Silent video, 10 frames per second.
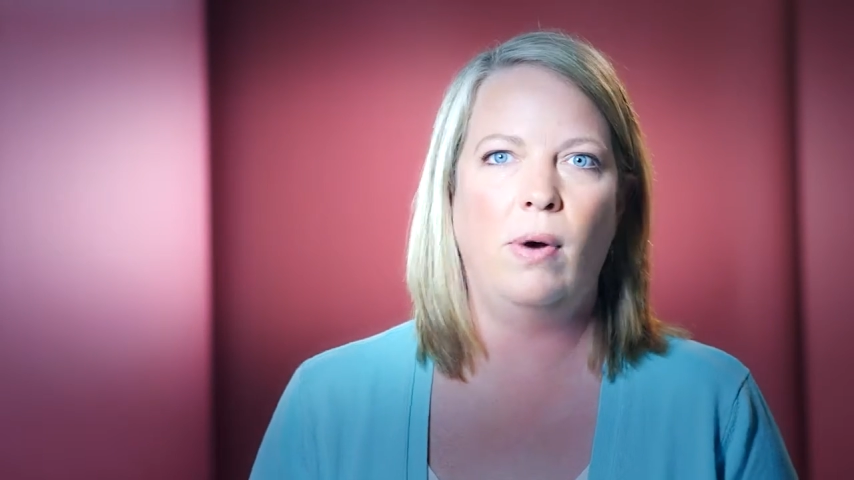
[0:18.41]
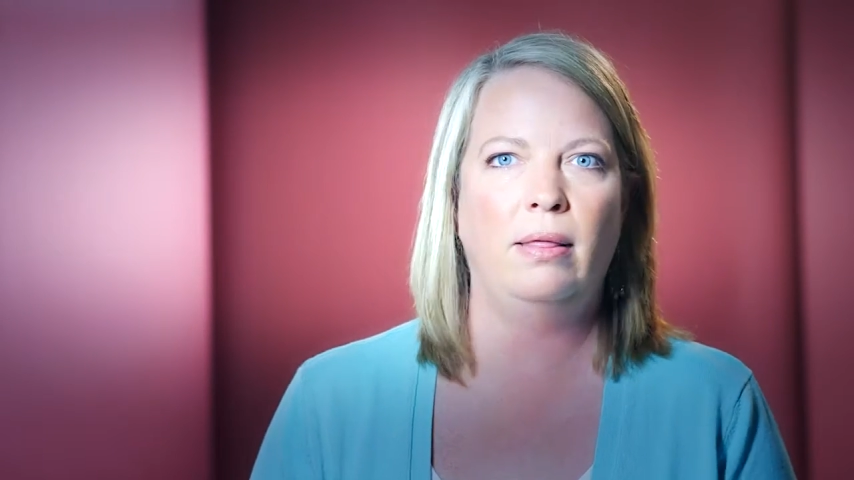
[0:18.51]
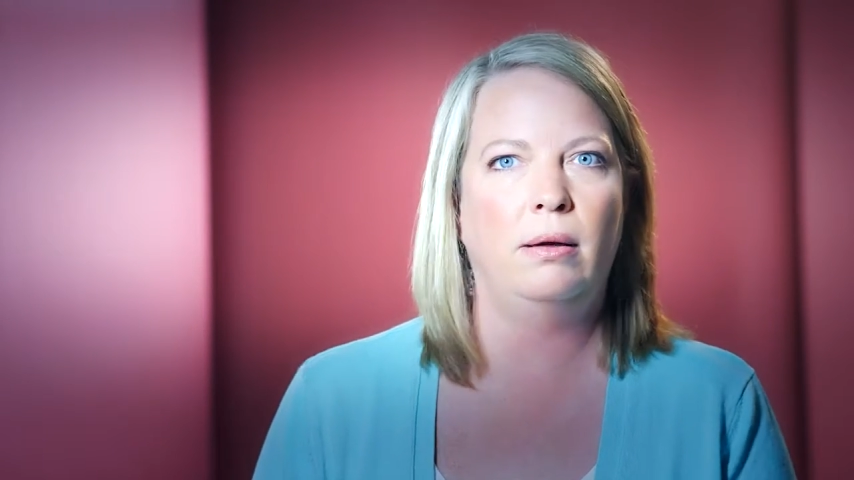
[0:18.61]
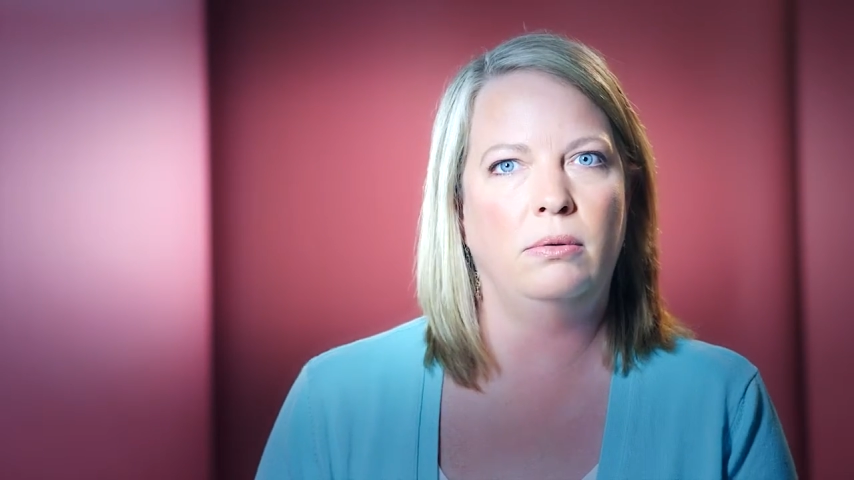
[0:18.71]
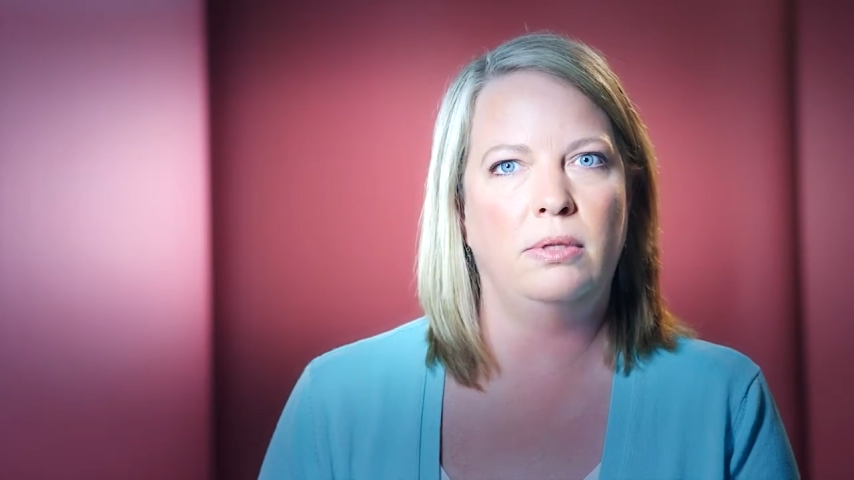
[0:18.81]

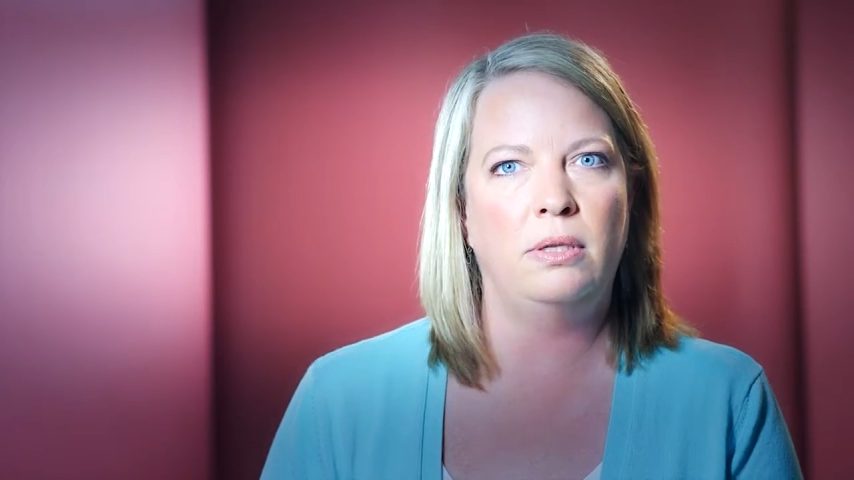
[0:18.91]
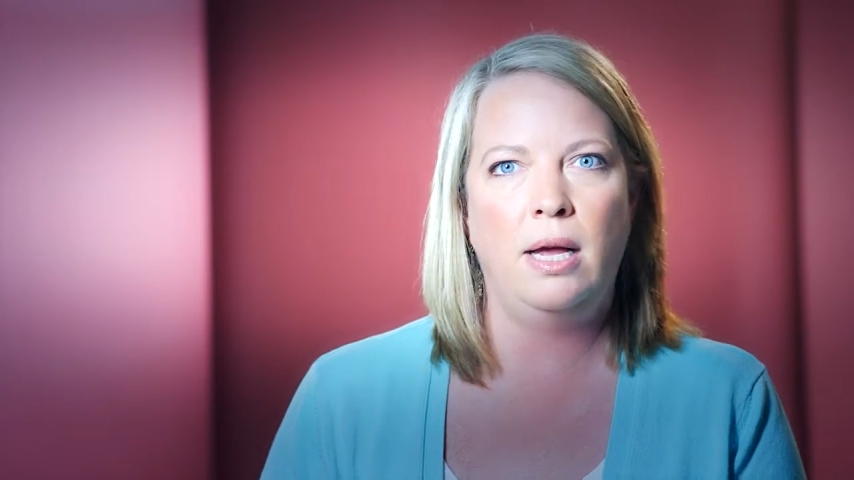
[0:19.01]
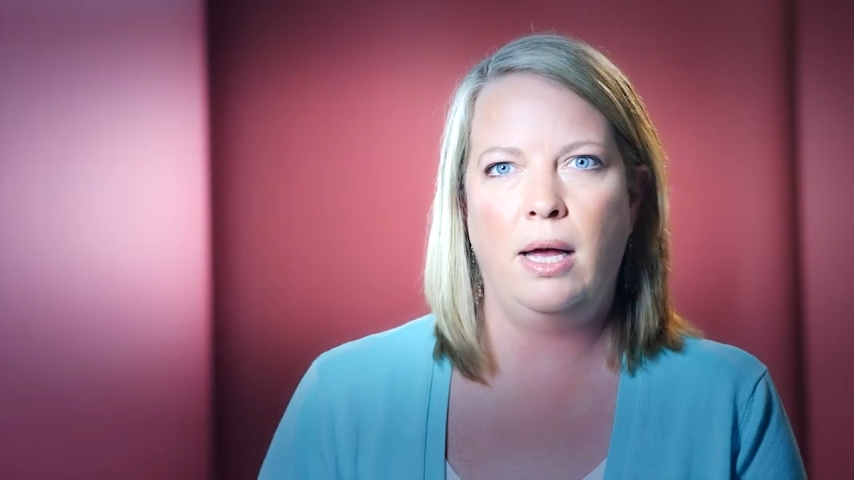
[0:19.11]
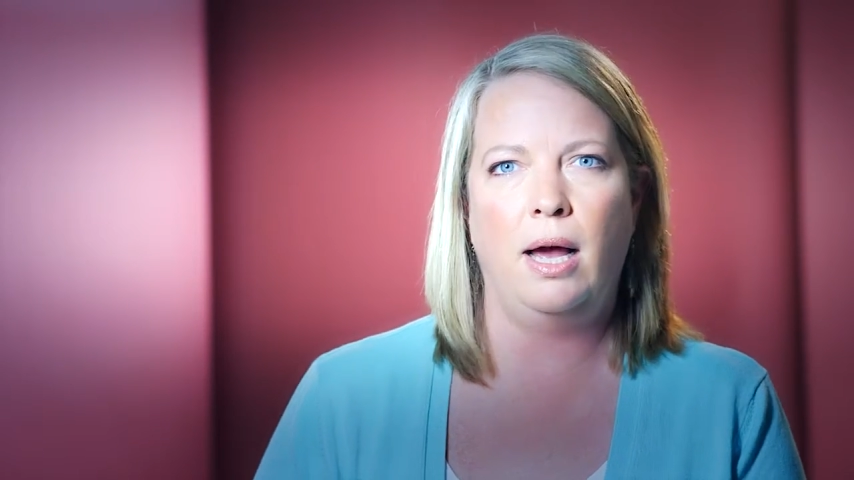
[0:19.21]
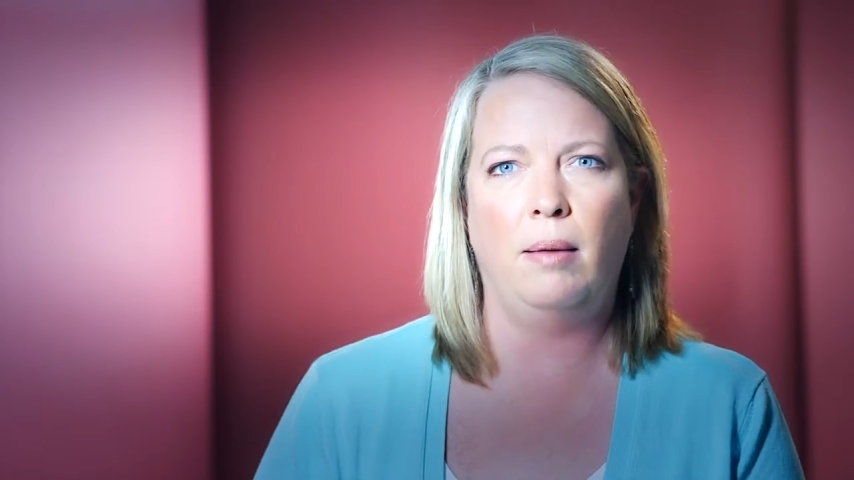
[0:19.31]
what those
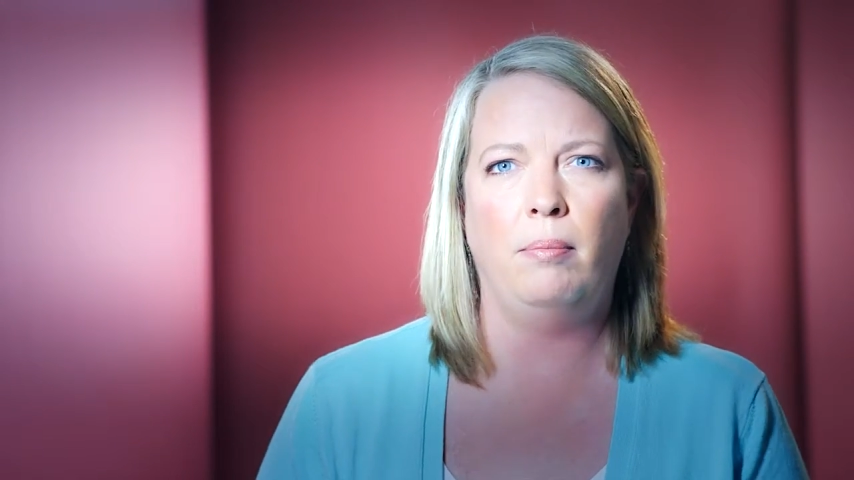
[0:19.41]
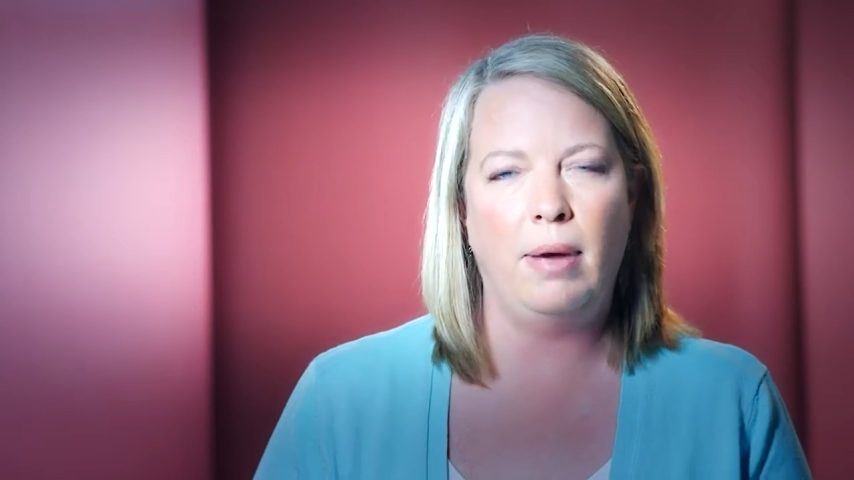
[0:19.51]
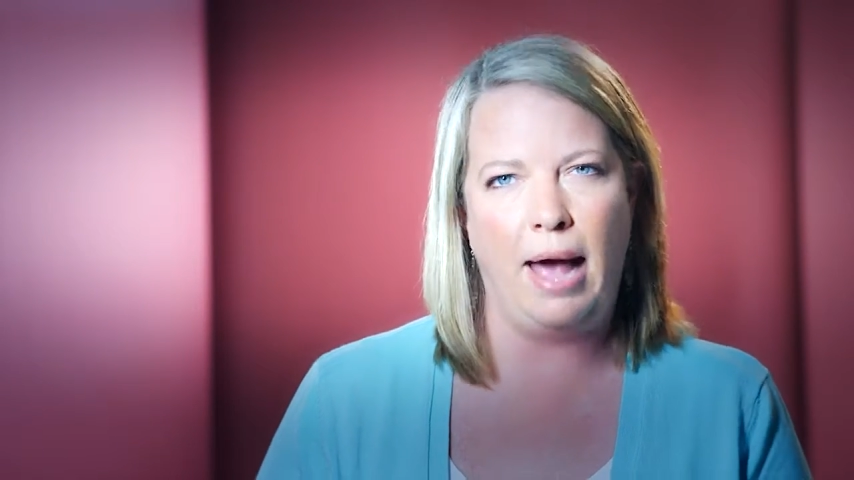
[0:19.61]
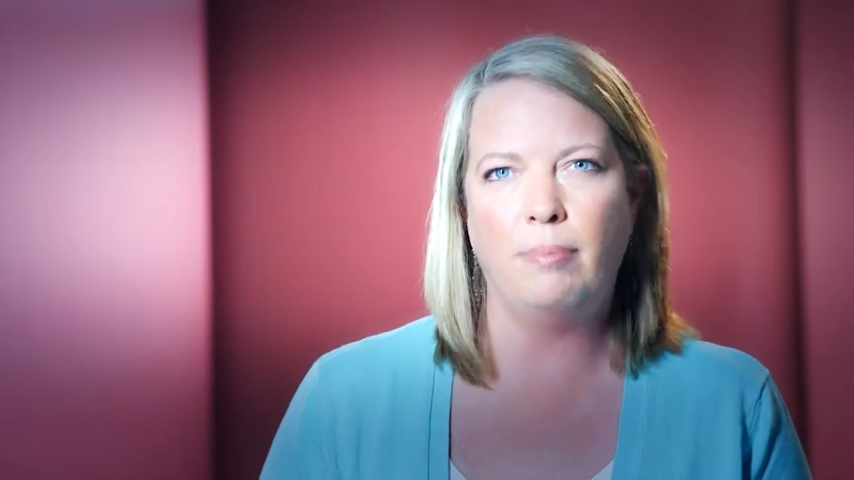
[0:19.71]
um,